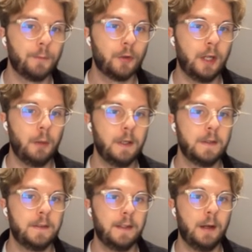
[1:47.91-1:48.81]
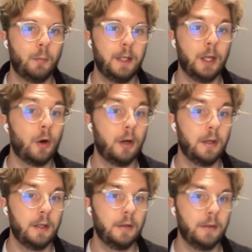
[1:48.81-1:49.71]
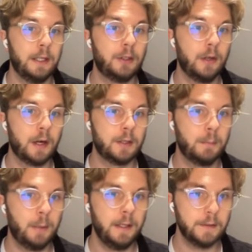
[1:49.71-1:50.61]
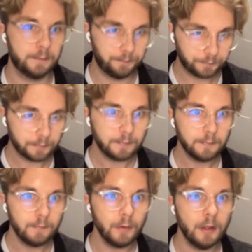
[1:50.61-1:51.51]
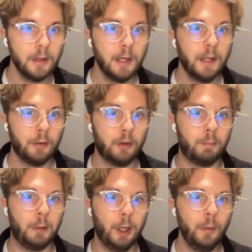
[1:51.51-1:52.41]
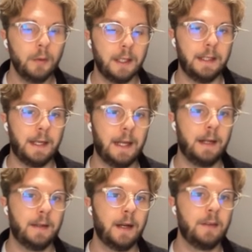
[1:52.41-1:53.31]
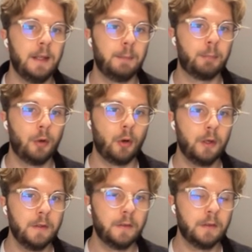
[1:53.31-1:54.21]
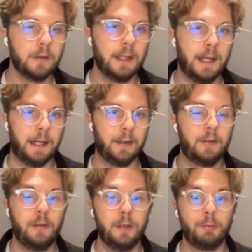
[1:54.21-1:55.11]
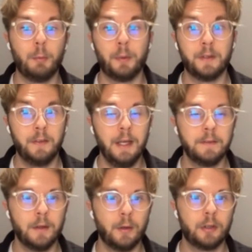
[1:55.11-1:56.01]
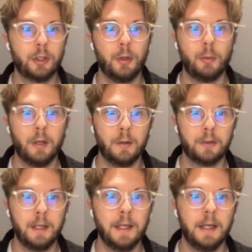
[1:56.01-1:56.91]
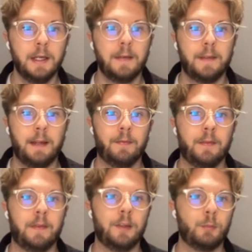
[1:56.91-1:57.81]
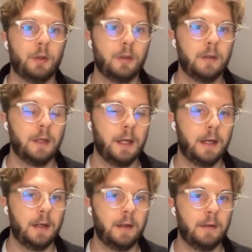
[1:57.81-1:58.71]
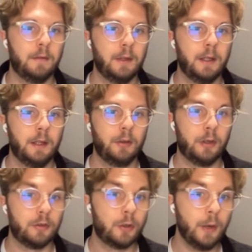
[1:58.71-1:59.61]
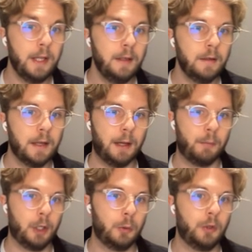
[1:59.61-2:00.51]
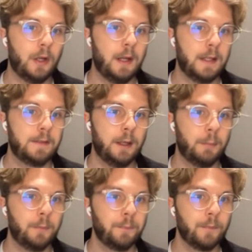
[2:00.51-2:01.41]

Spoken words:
So now we can see that we are on the introduction phase. So it's blue, indicating that it's in progress. And as soon as we press next, I'm going to show you what it looks like. Then this one turns green and we go to the next step.